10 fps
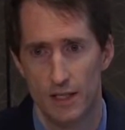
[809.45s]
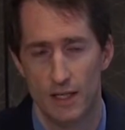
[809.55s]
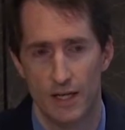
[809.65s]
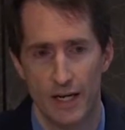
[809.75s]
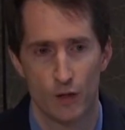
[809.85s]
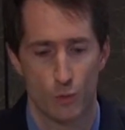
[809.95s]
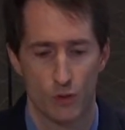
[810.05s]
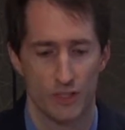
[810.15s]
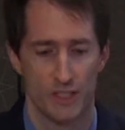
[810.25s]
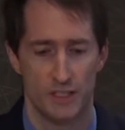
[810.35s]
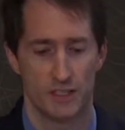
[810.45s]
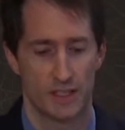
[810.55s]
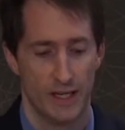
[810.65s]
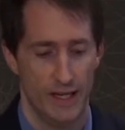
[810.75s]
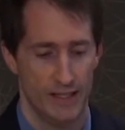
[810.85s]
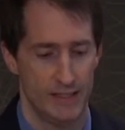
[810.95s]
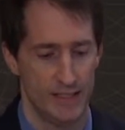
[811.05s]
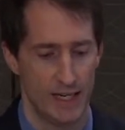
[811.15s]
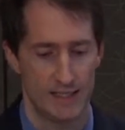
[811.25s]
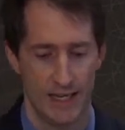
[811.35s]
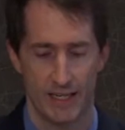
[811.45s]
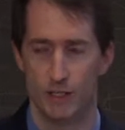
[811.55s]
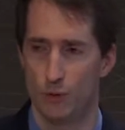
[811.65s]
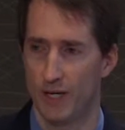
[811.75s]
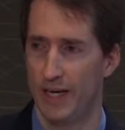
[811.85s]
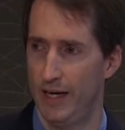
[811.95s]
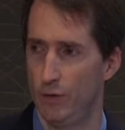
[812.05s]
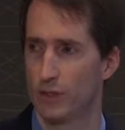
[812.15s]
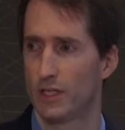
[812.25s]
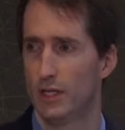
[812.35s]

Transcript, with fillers: Uh, in other words, it just it did not take into account